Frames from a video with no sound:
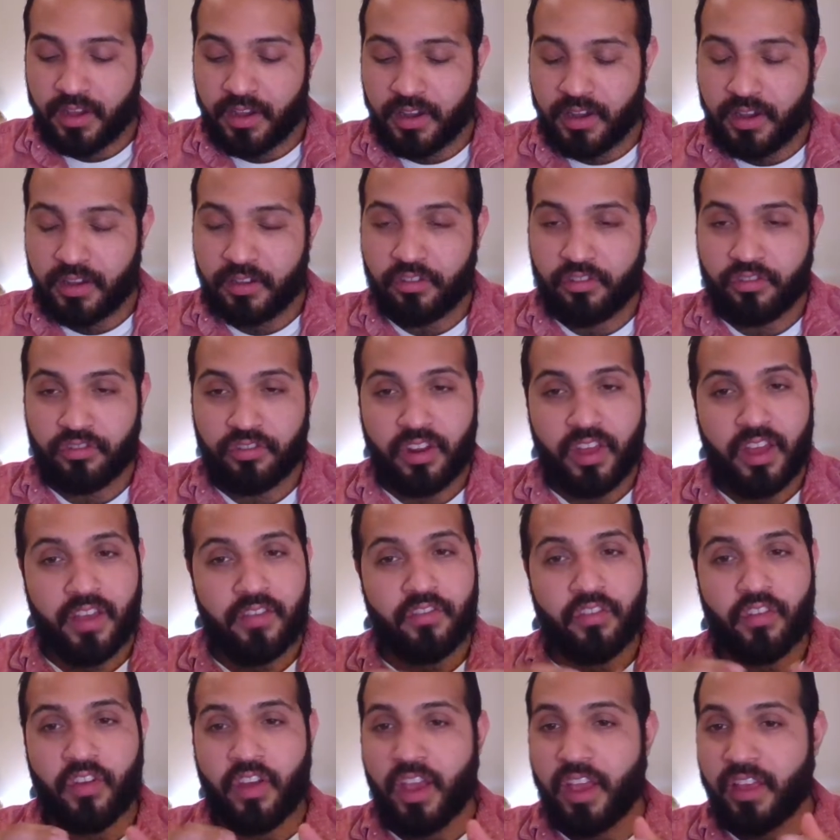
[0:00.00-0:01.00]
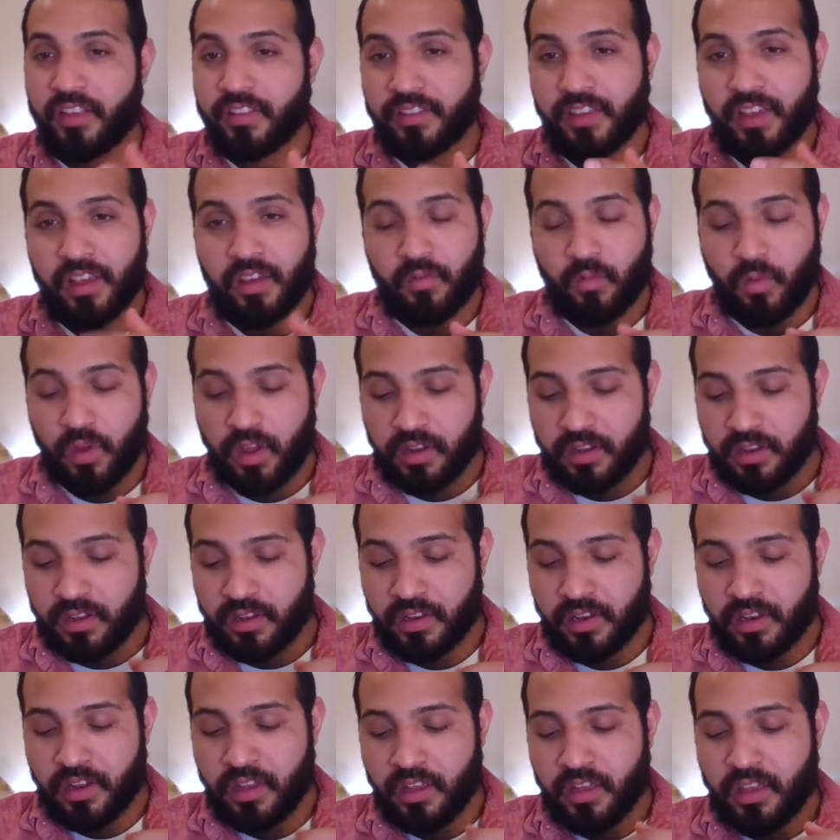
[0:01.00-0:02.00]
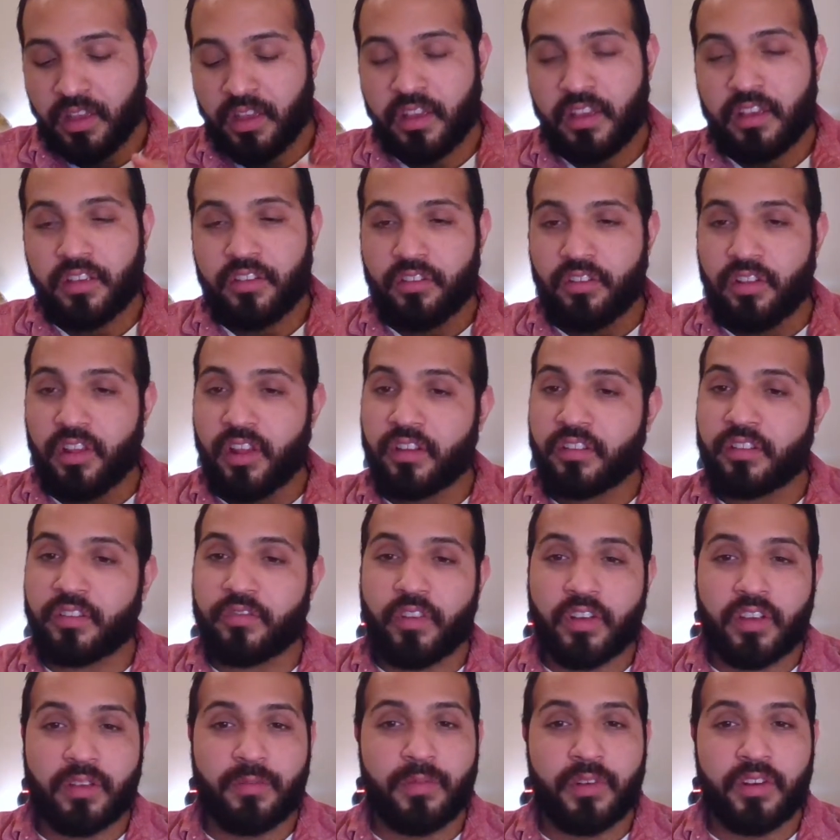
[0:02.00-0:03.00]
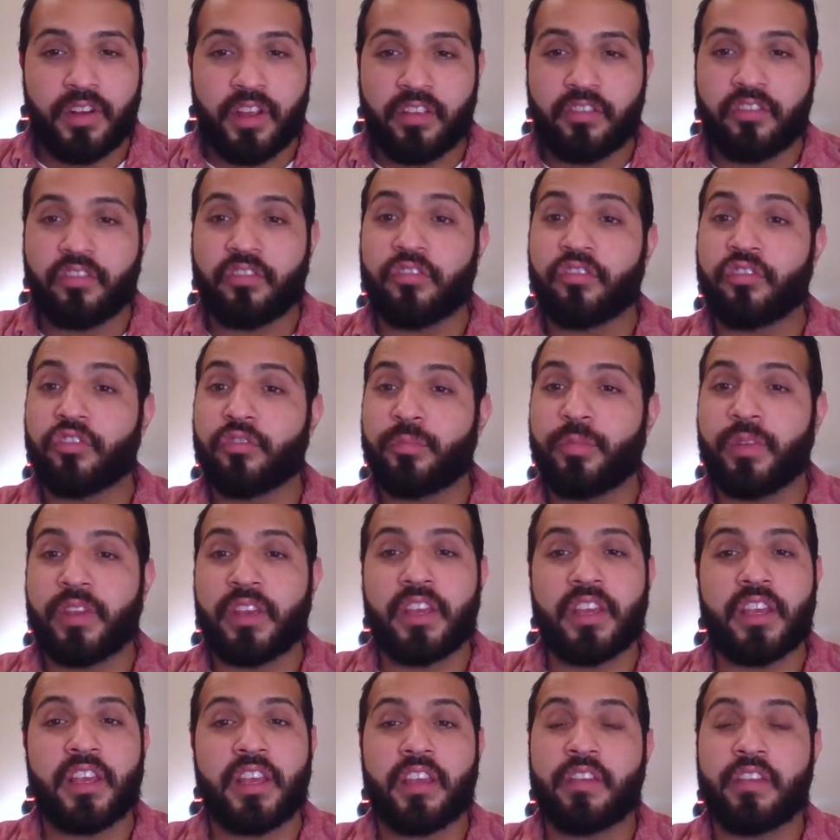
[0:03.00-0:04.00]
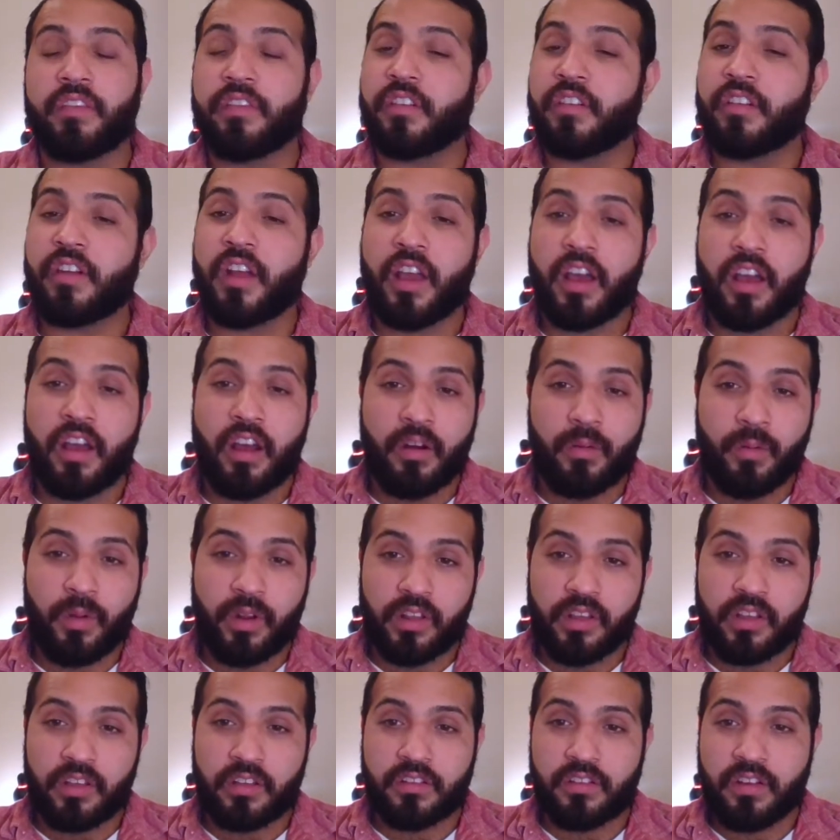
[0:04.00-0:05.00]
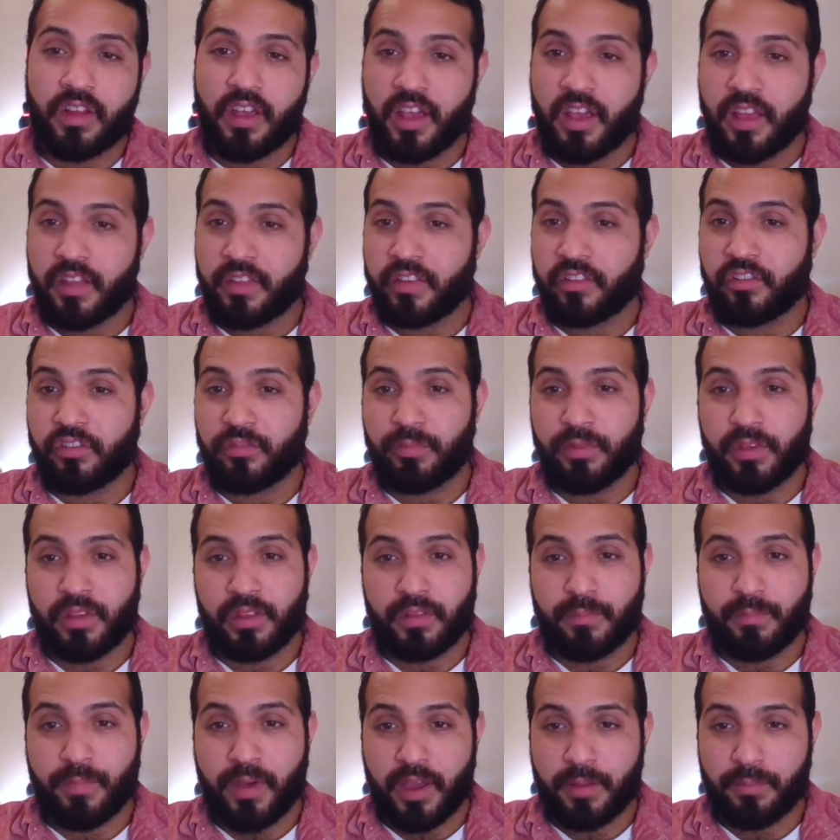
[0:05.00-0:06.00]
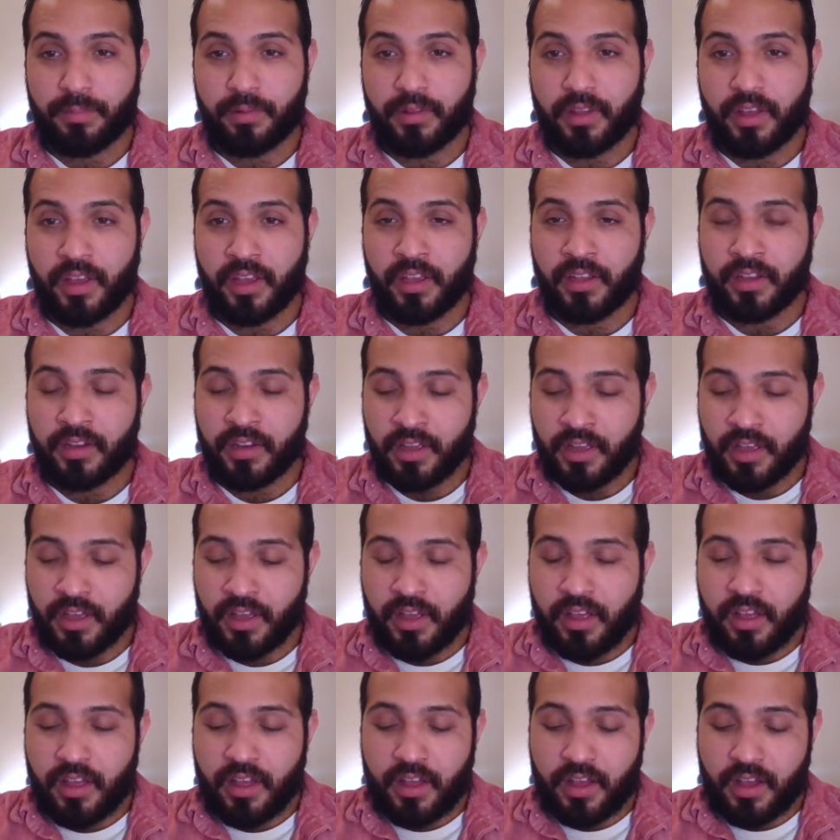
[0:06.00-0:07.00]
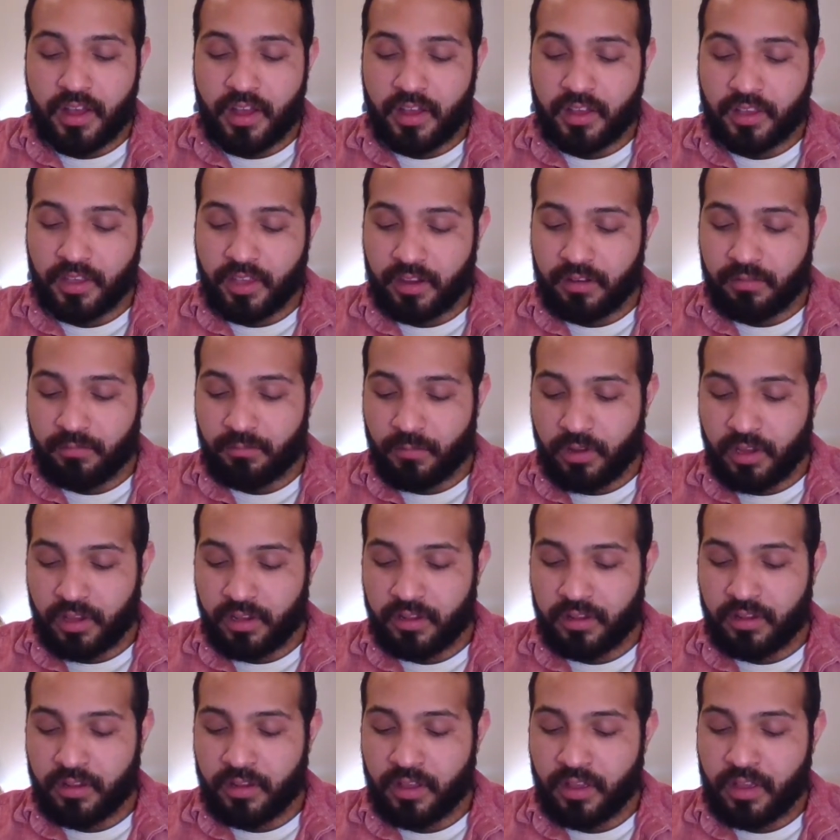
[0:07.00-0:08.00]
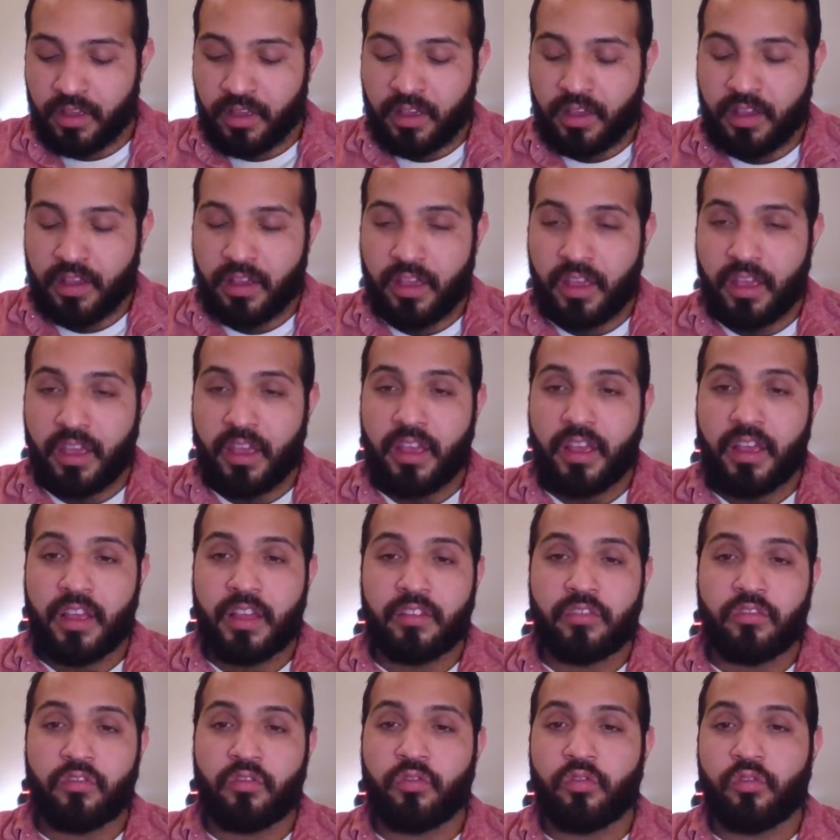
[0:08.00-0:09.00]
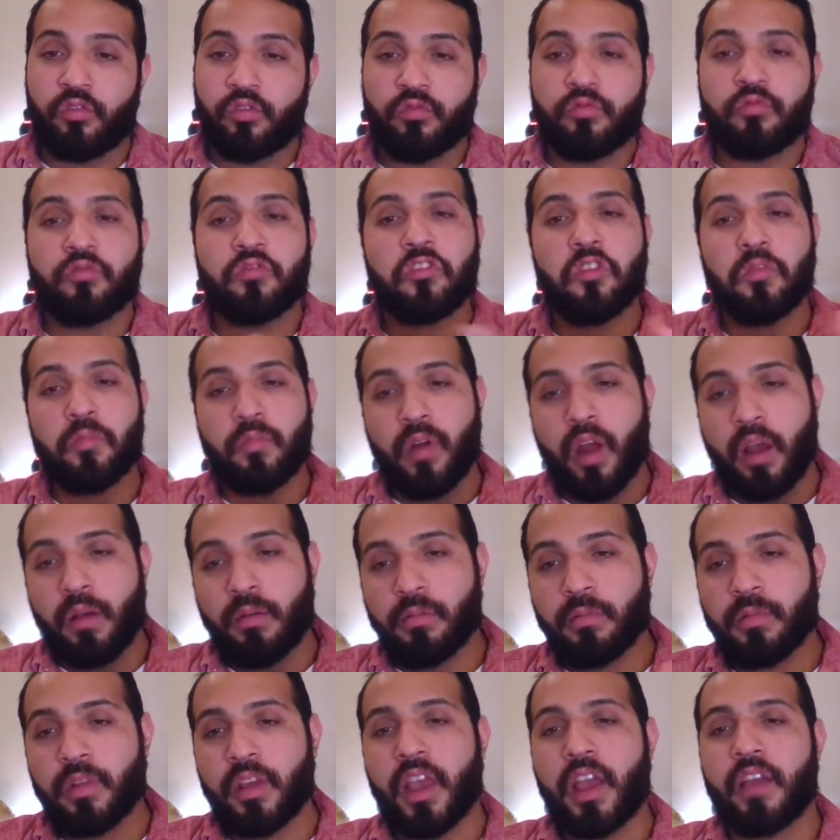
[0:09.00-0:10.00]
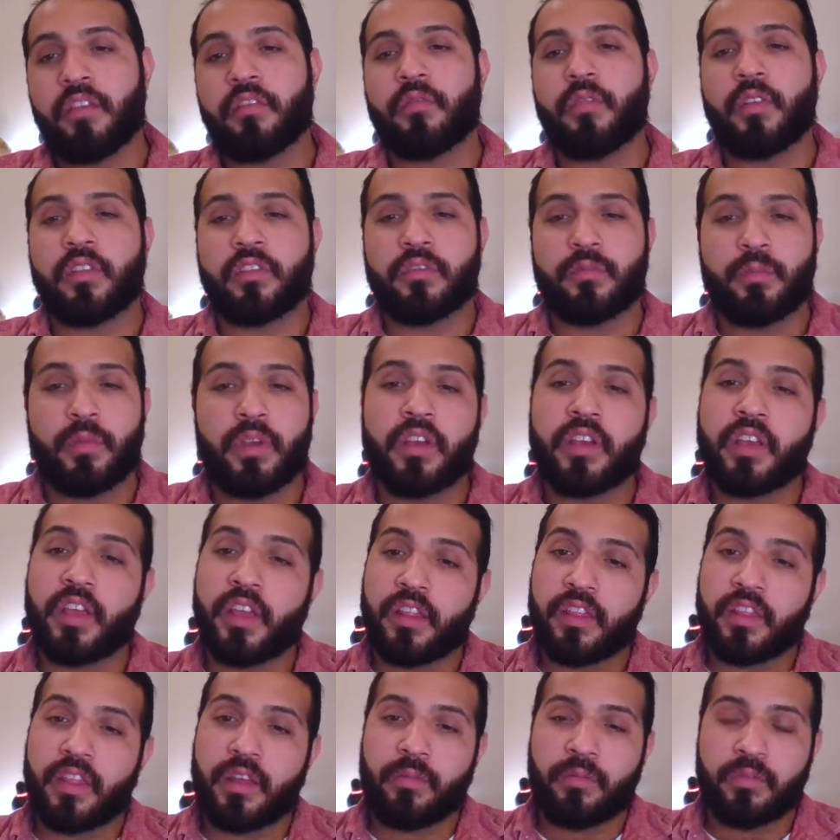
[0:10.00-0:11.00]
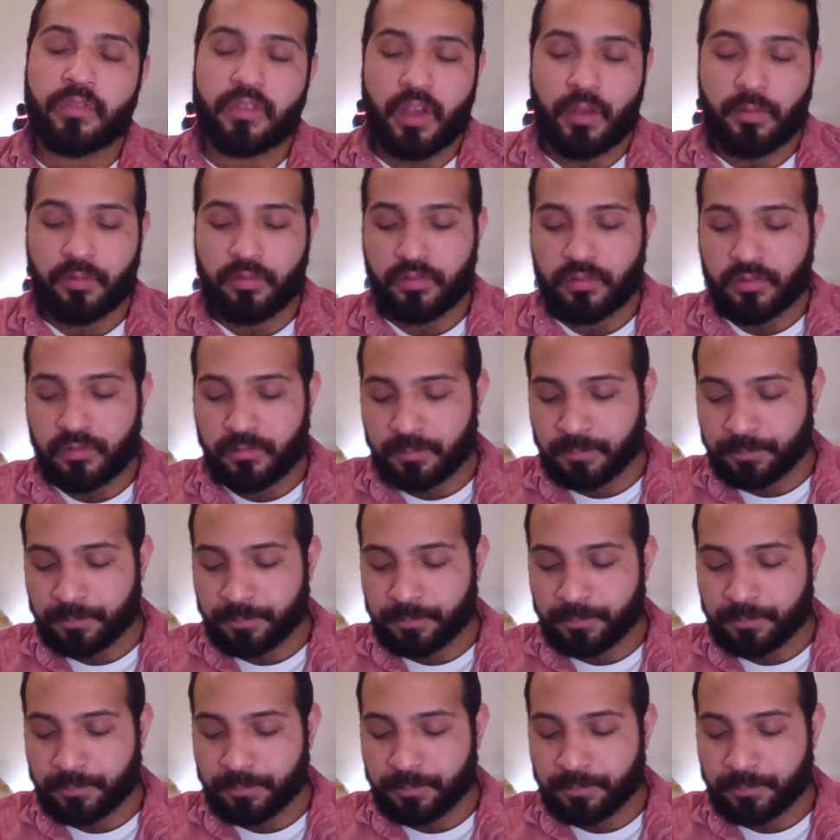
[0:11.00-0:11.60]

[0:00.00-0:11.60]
You should have your essay written. Your letters of recommendation should be, if they're not already in your hand, they should be in the pipeline, getting written. And you should probably have a resume. Again, that was optional.